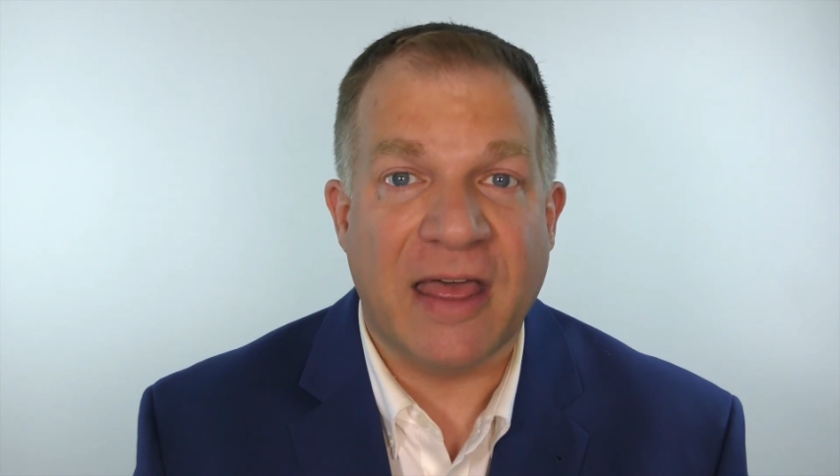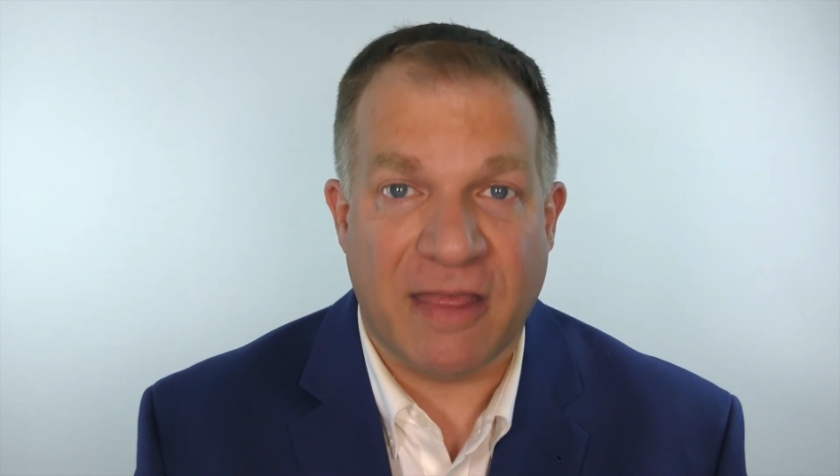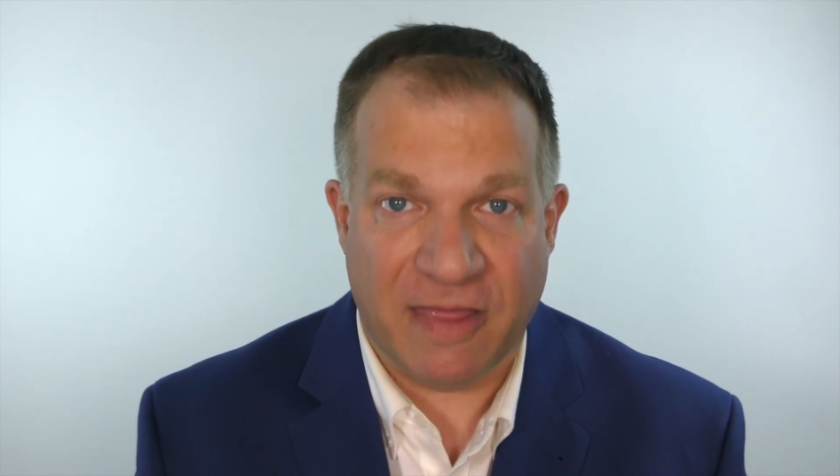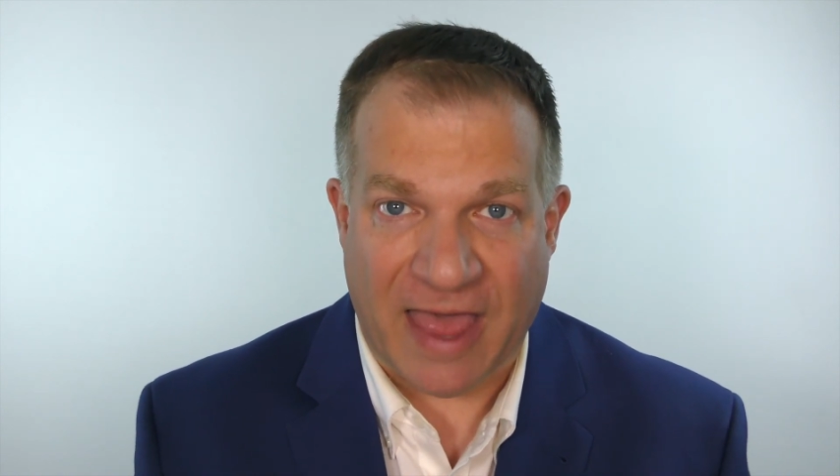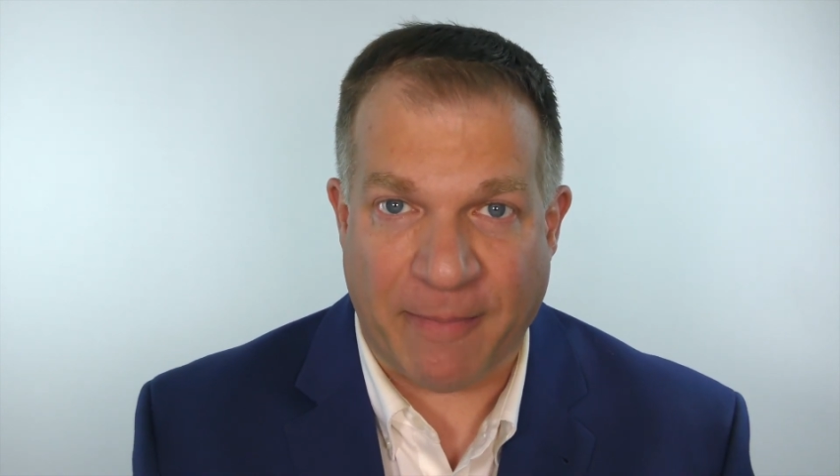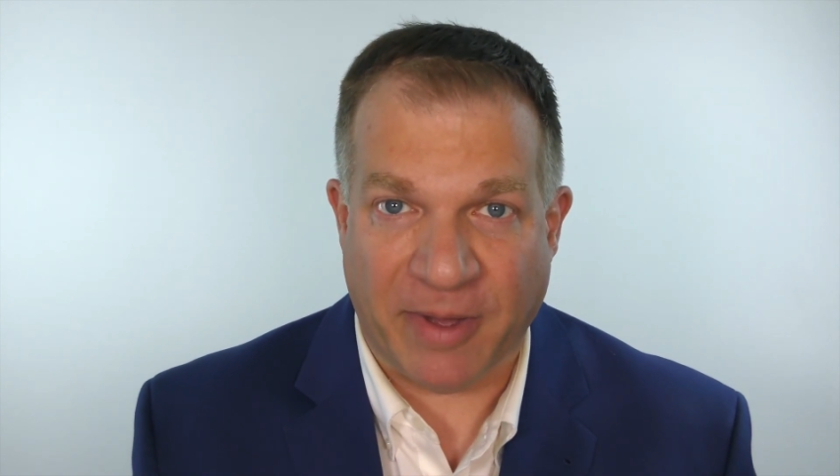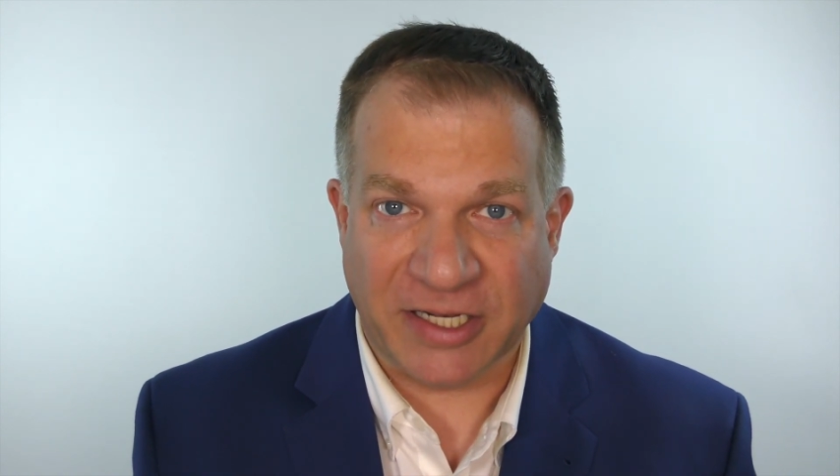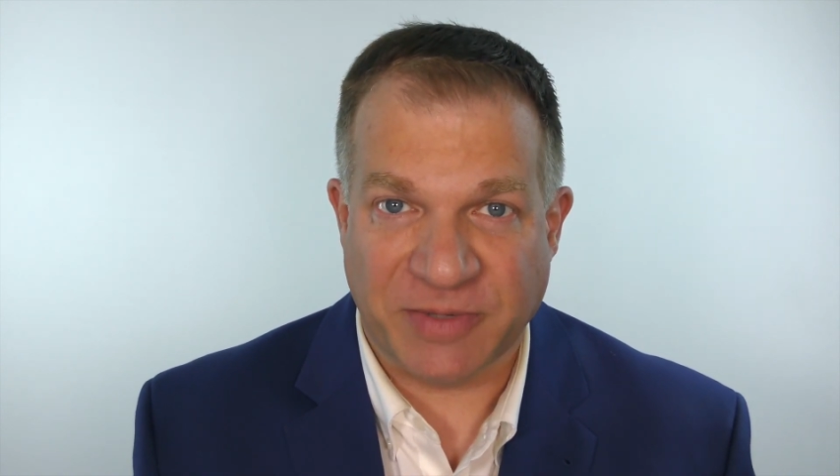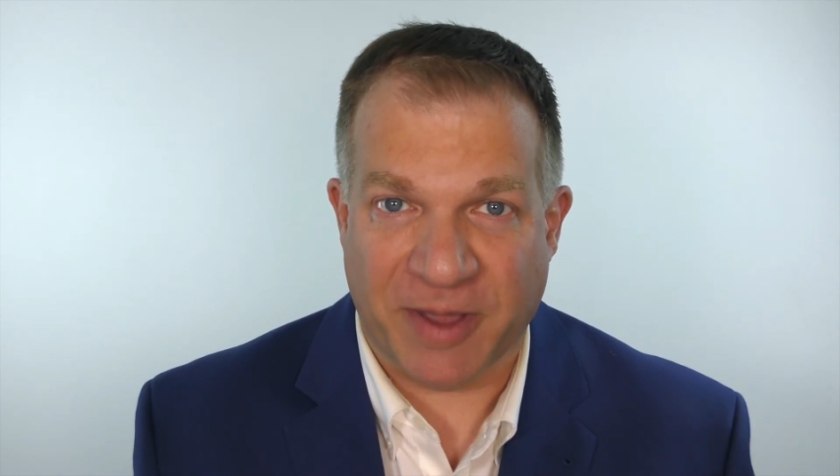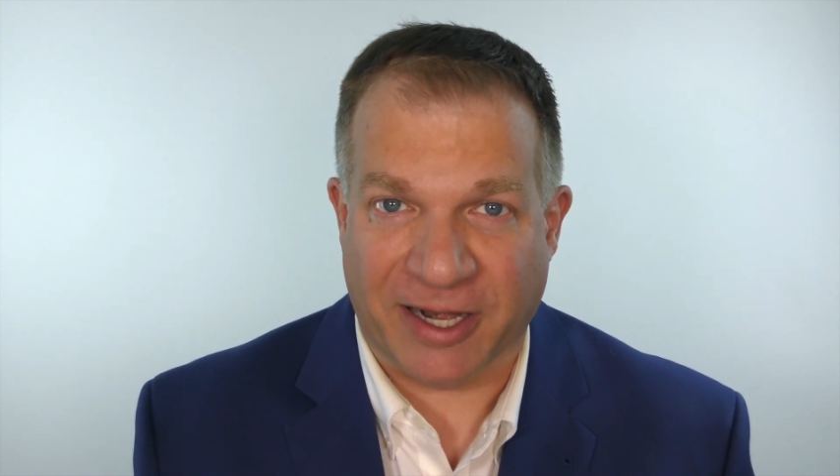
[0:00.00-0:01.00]
that
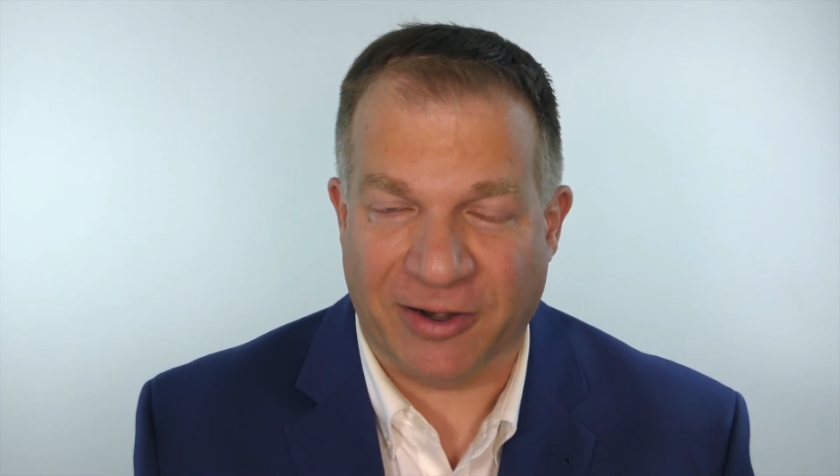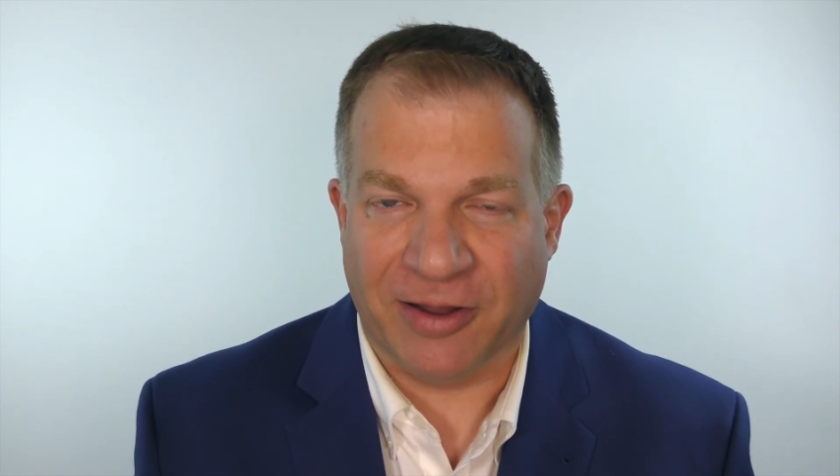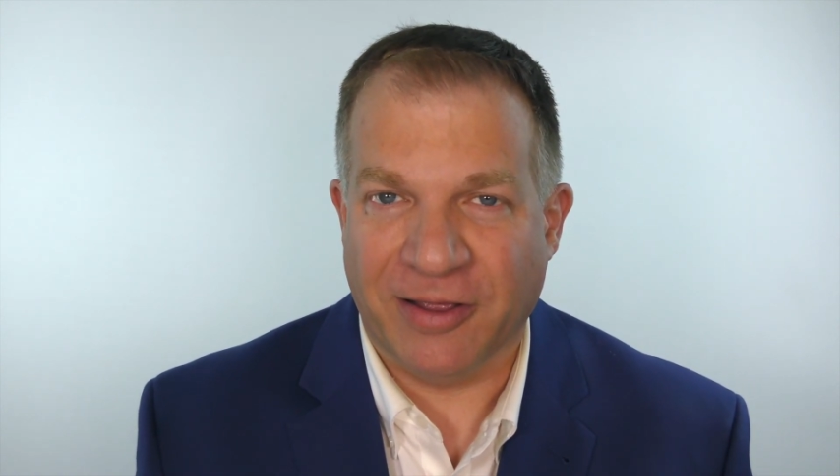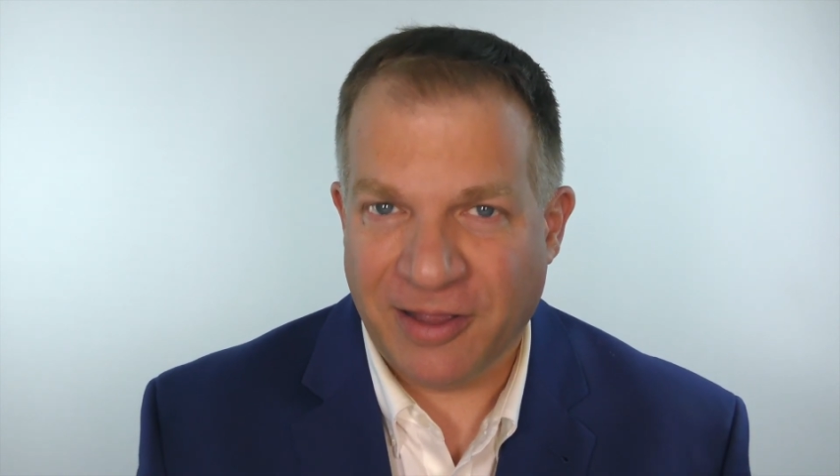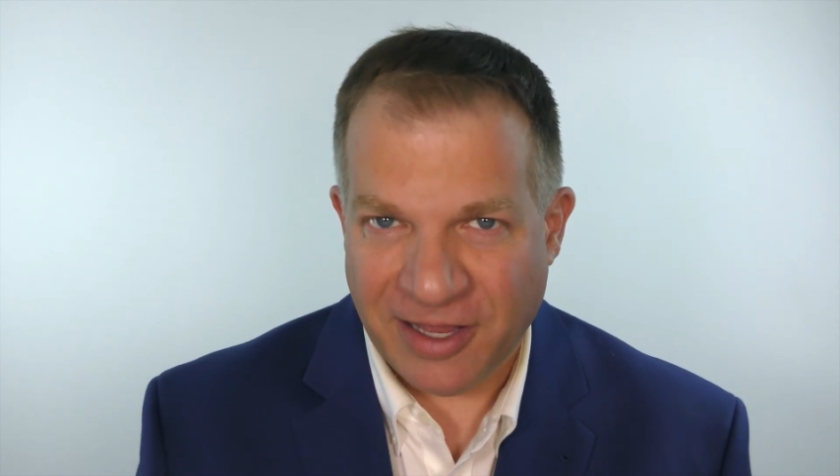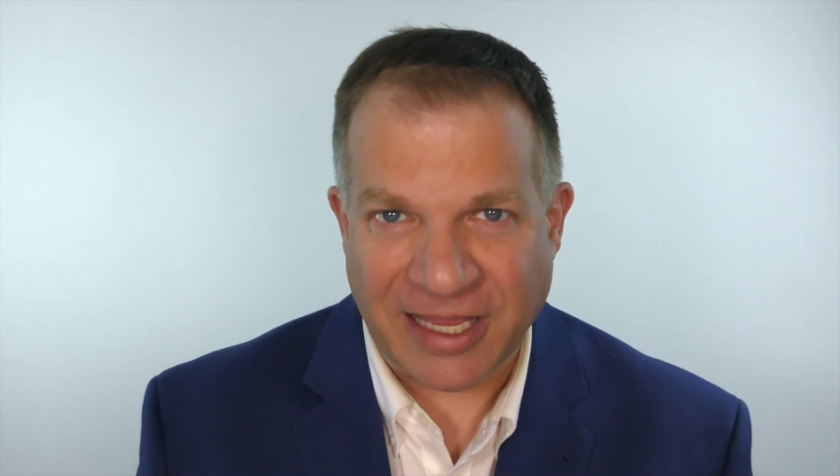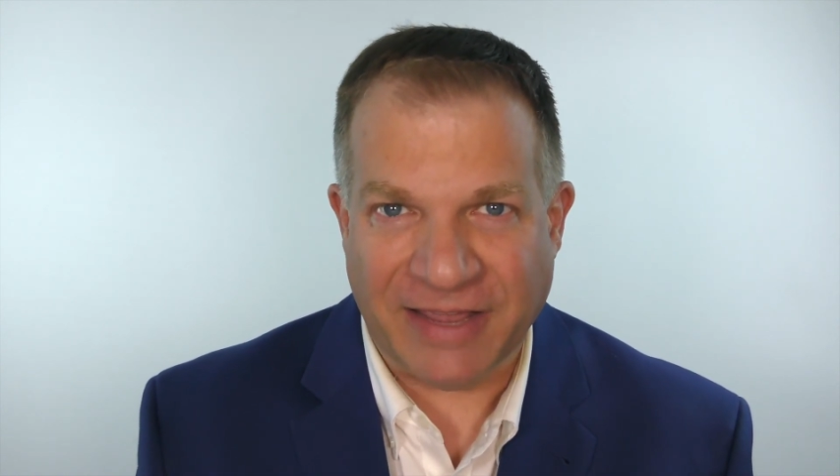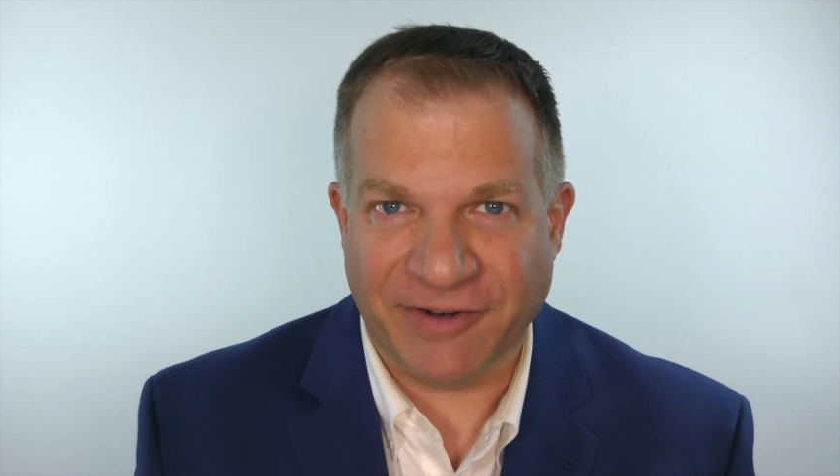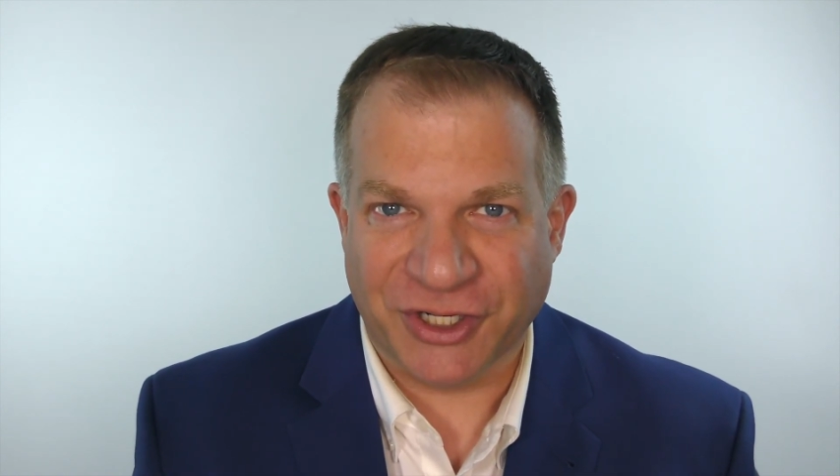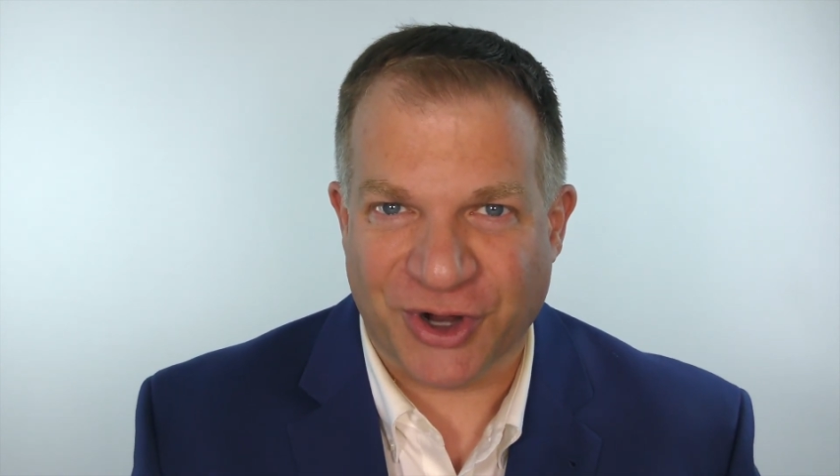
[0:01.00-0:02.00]
much better.
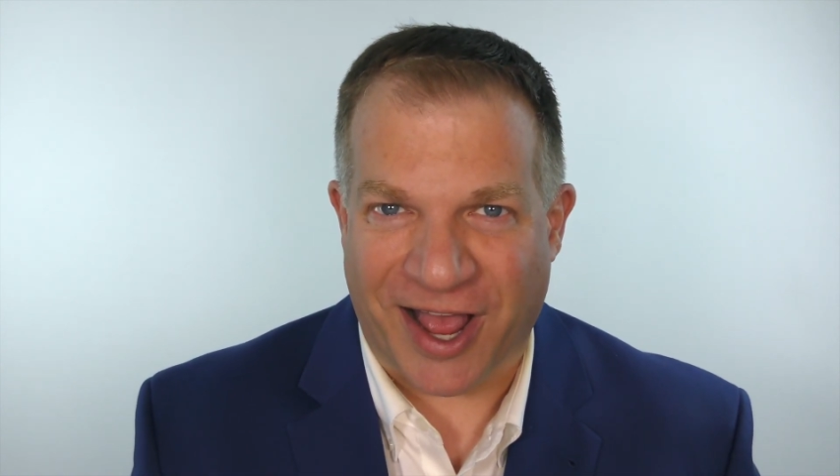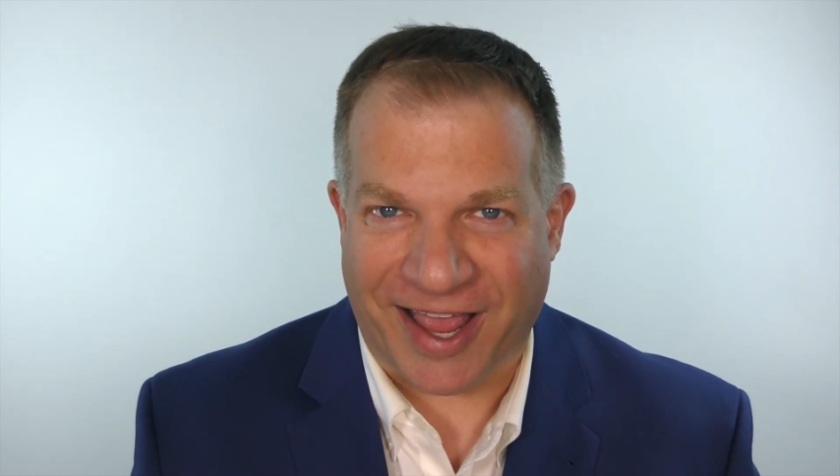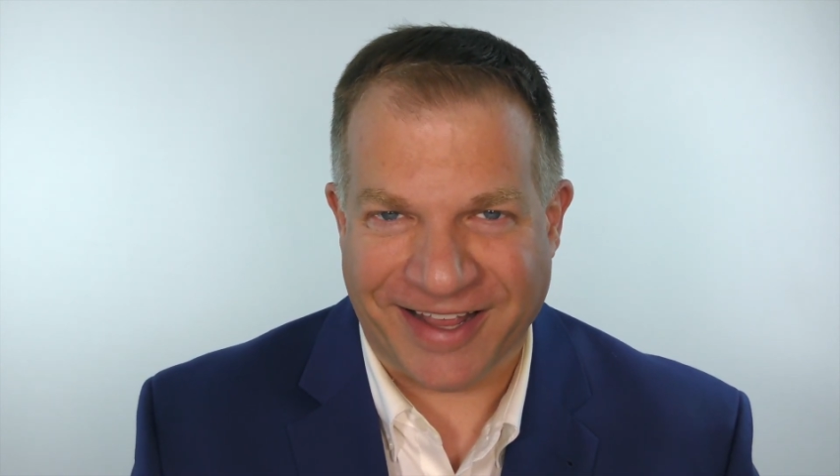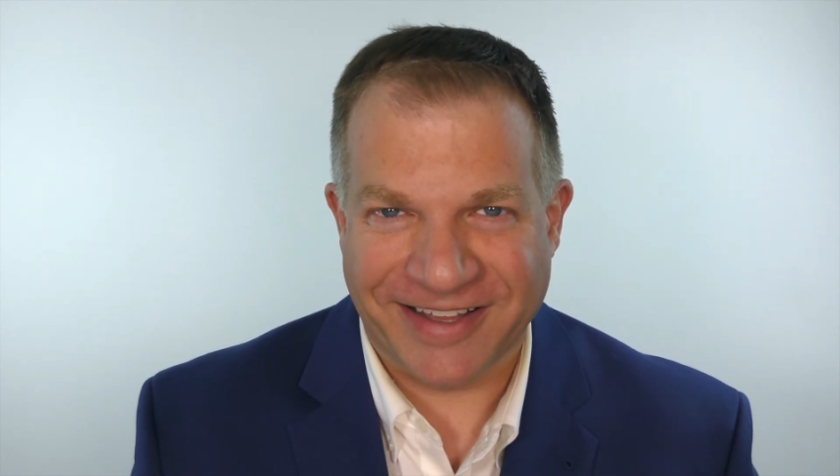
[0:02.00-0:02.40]
Give it a try.